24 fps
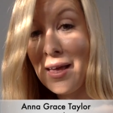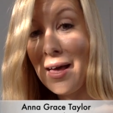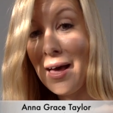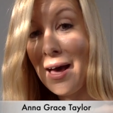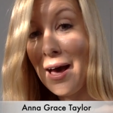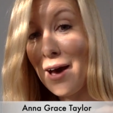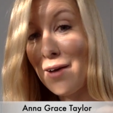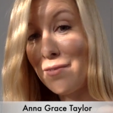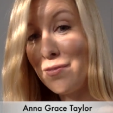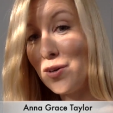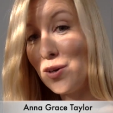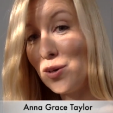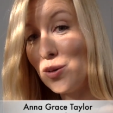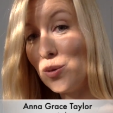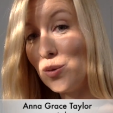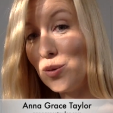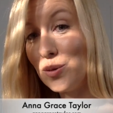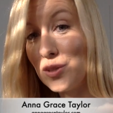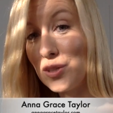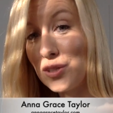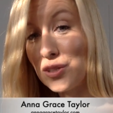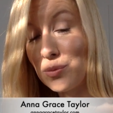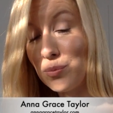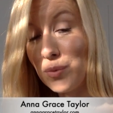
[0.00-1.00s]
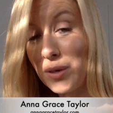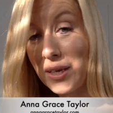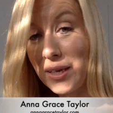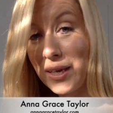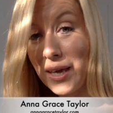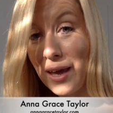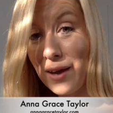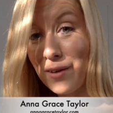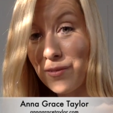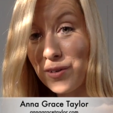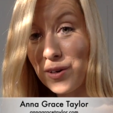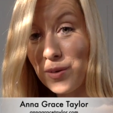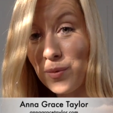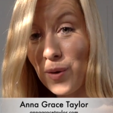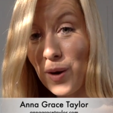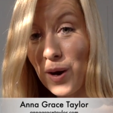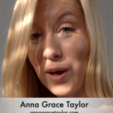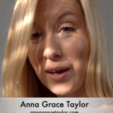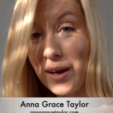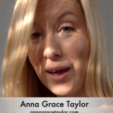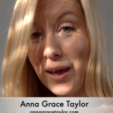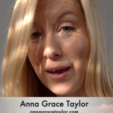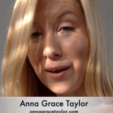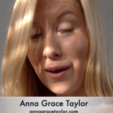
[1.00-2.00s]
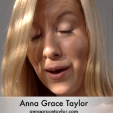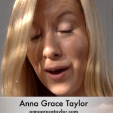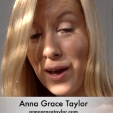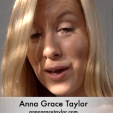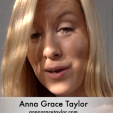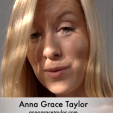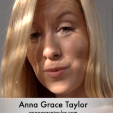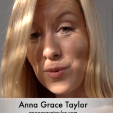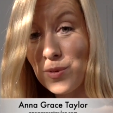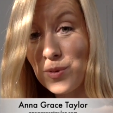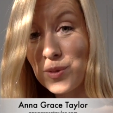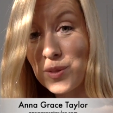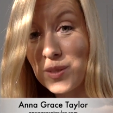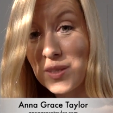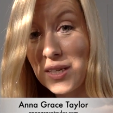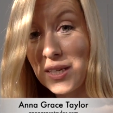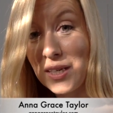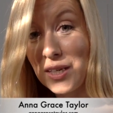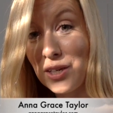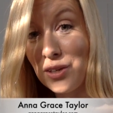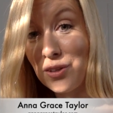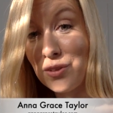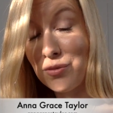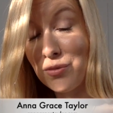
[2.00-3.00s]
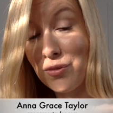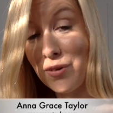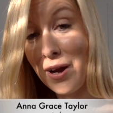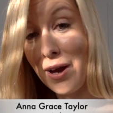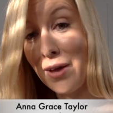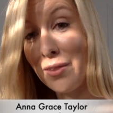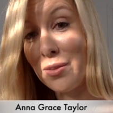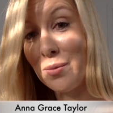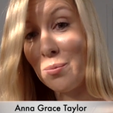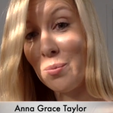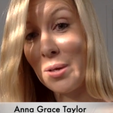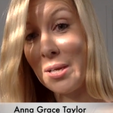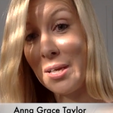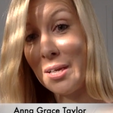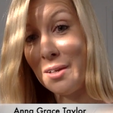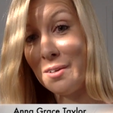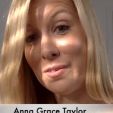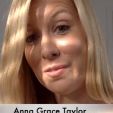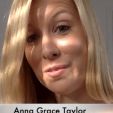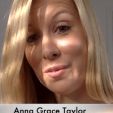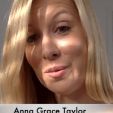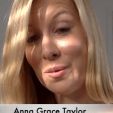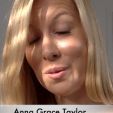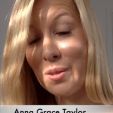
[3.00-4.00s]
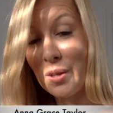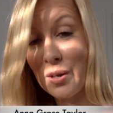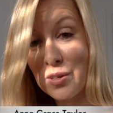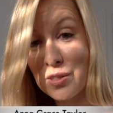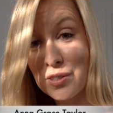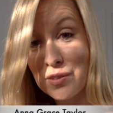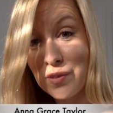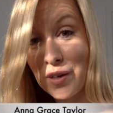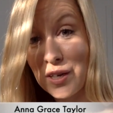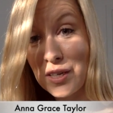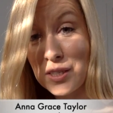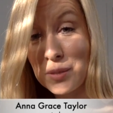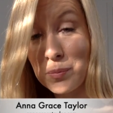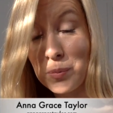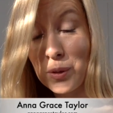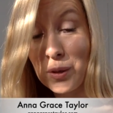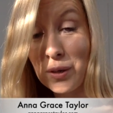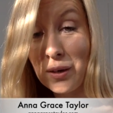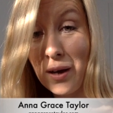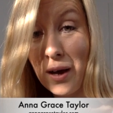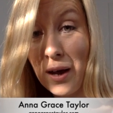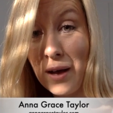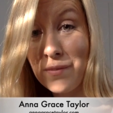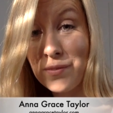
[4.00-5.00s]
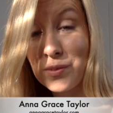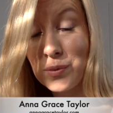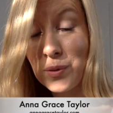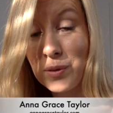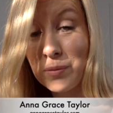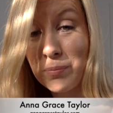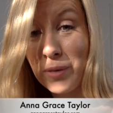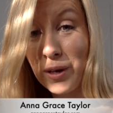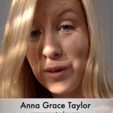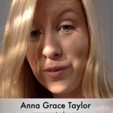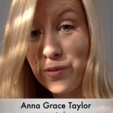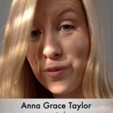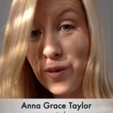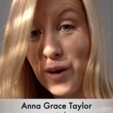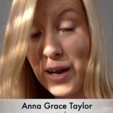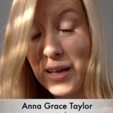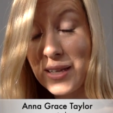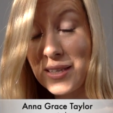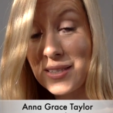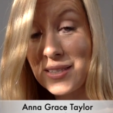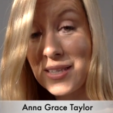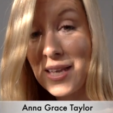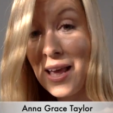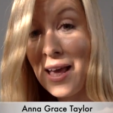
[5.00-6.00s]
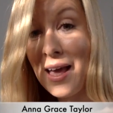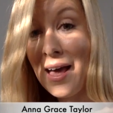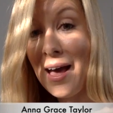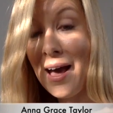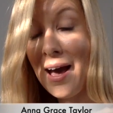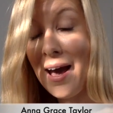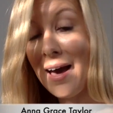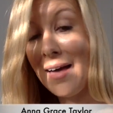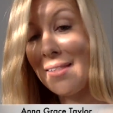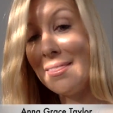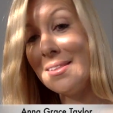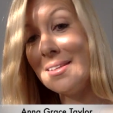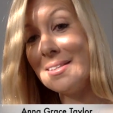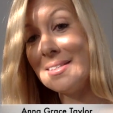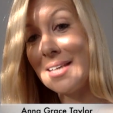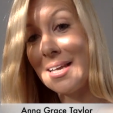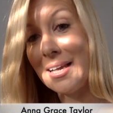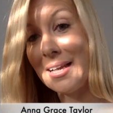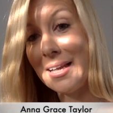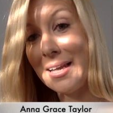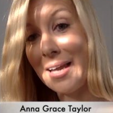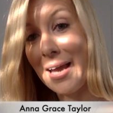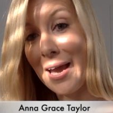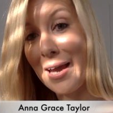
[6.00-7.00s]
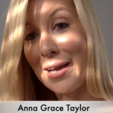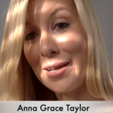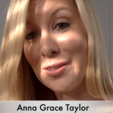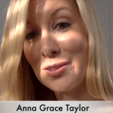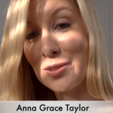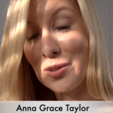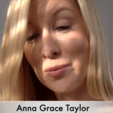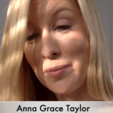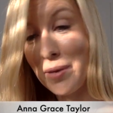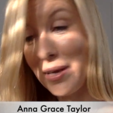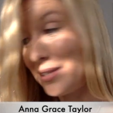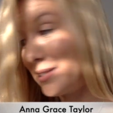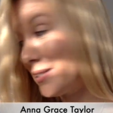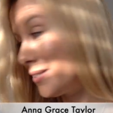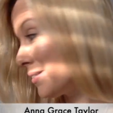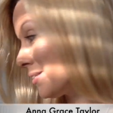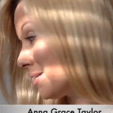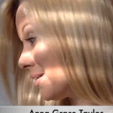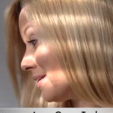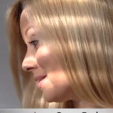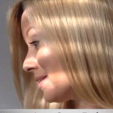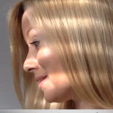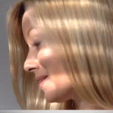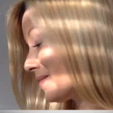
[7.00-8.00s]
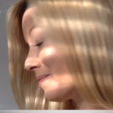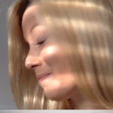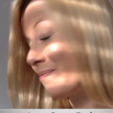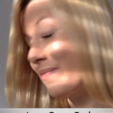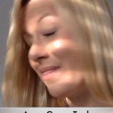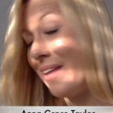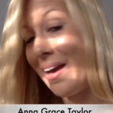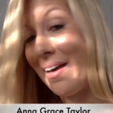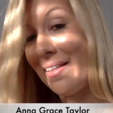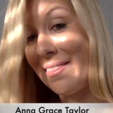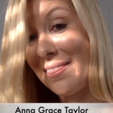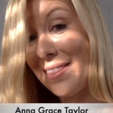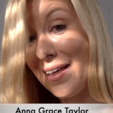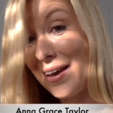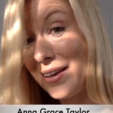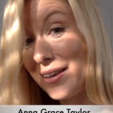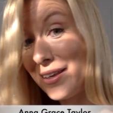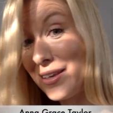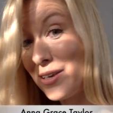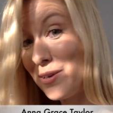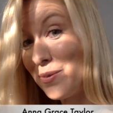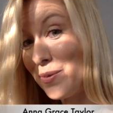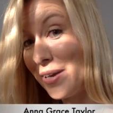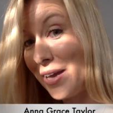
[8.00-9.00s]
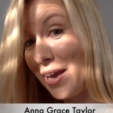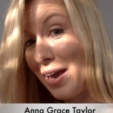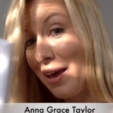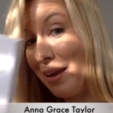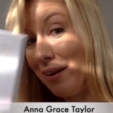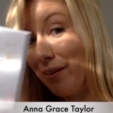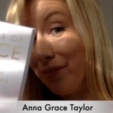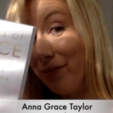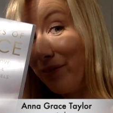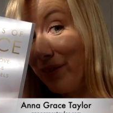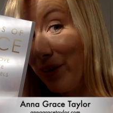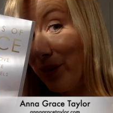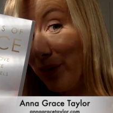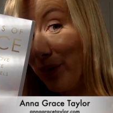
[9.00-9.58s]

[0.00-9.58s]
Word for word: Have a gorgeous week, everyone, and I will see you throughout the week for those Facebook Lives with my friends and the daily angel messages thank you again for